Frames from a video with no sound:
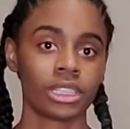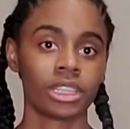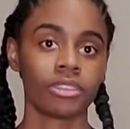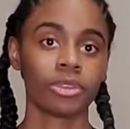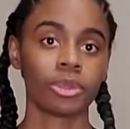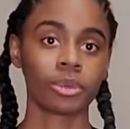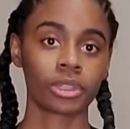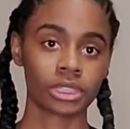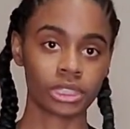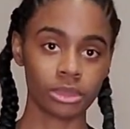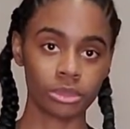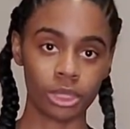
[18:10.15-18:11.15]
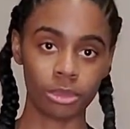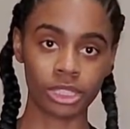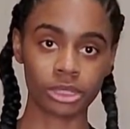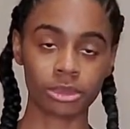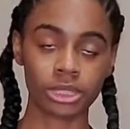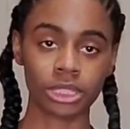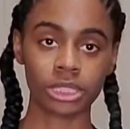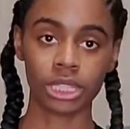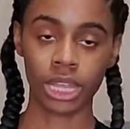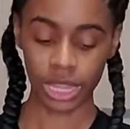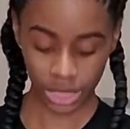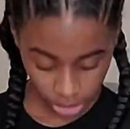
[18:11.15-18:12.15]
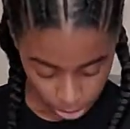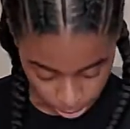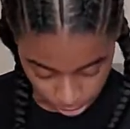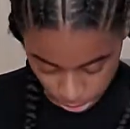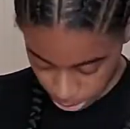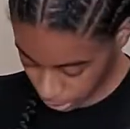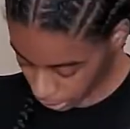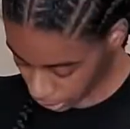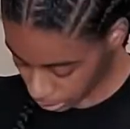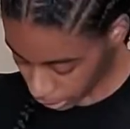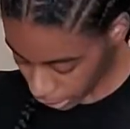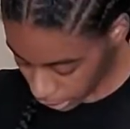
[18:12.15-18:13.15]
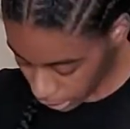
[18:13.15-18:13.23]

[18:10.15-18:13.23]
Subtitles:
if you want to see what it probably looked like, it must have been something like